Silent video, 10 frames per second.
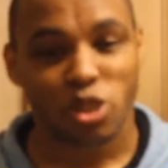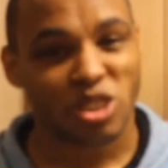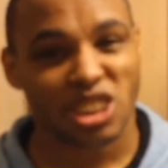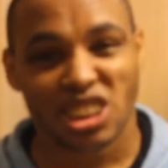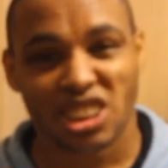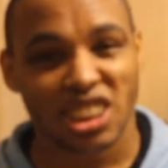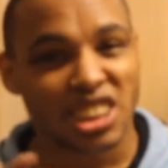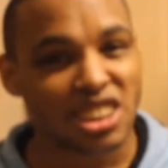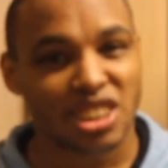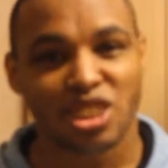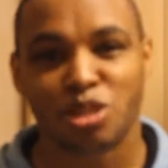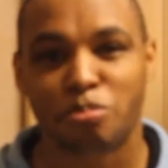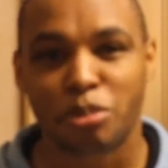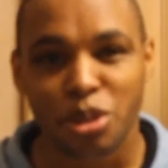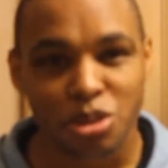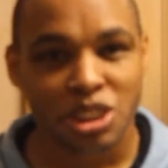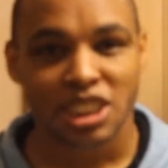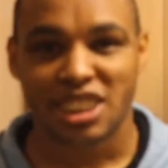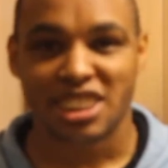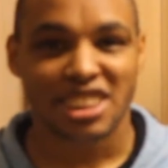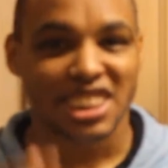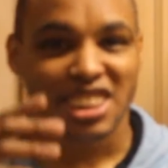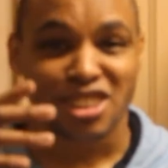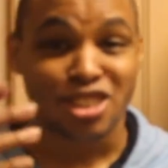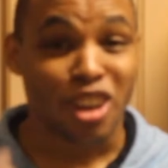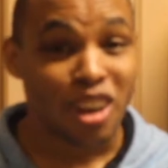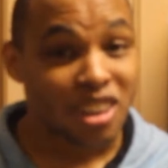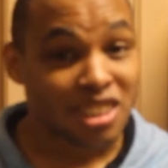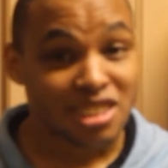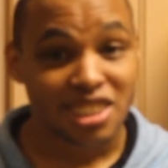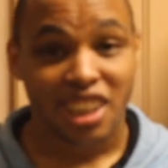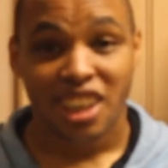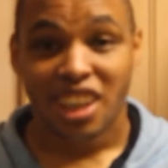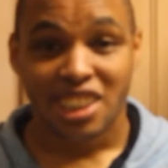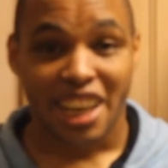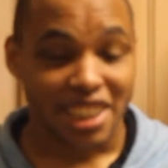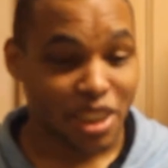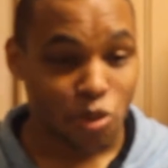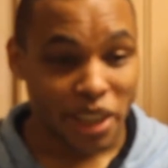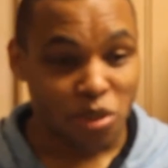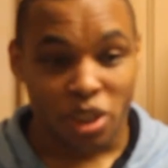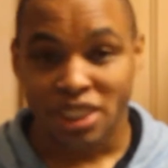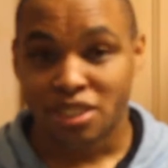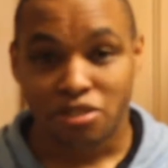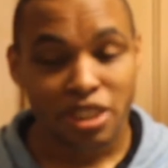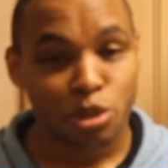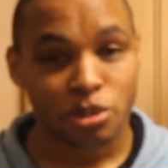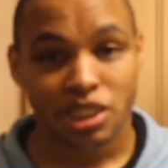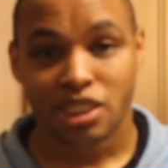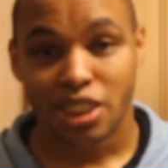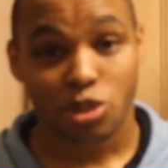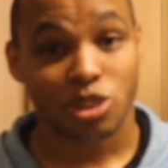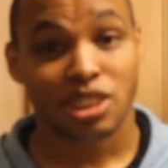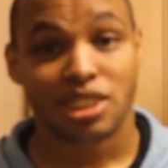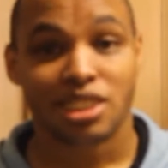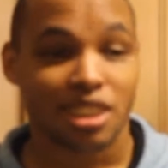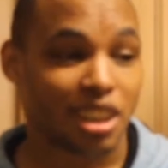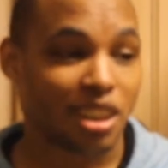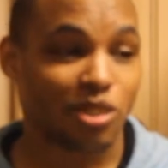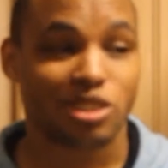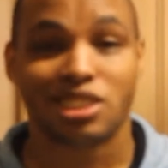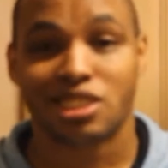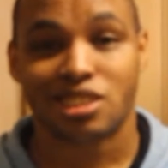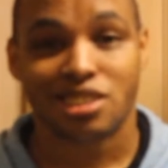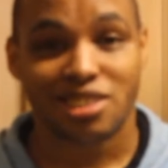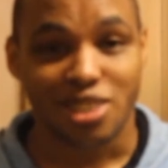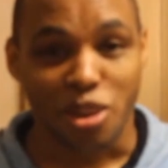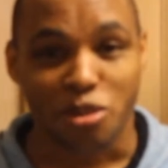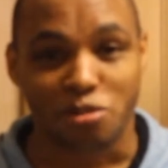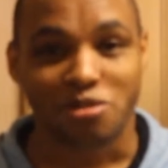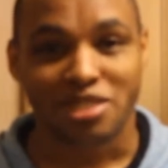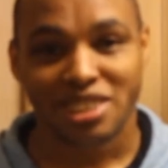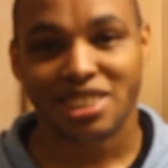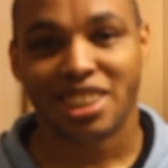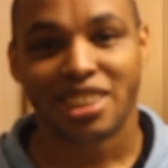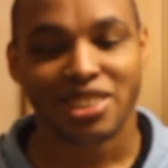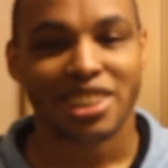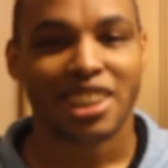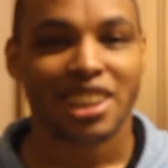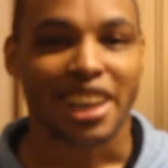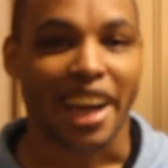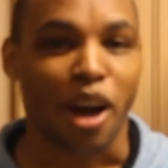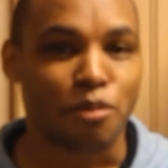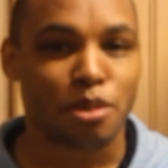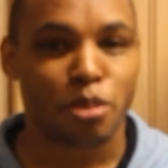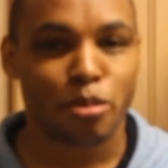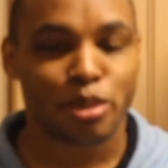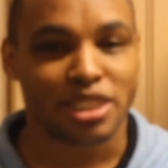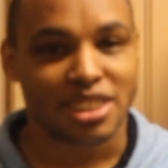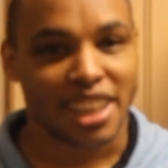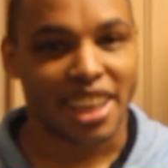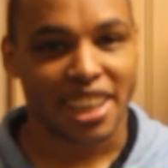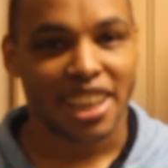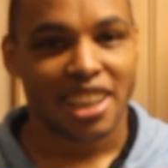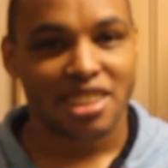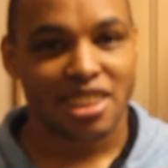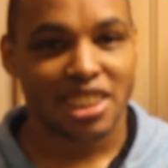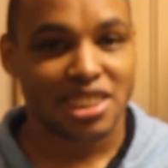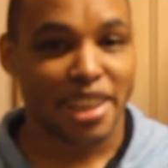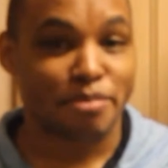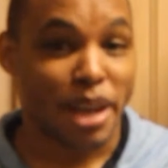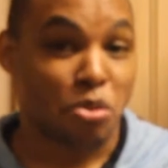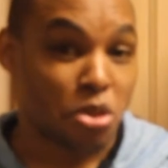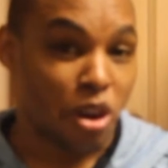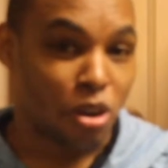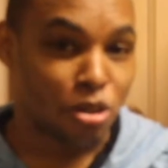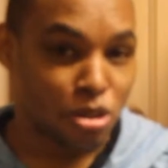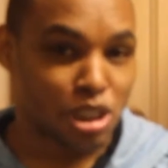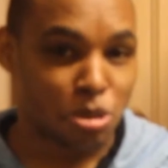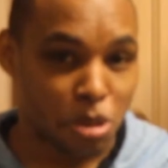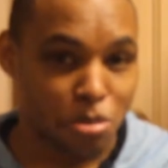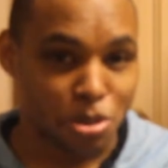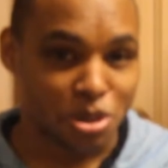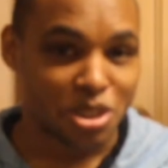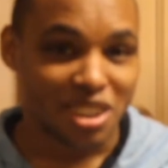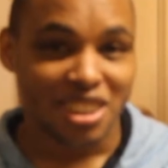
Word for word: We were just listening to music, just singing songs. Like like when it wasn't filming, it was it was dope. You know, like how many people can say that they jammed out with all these people?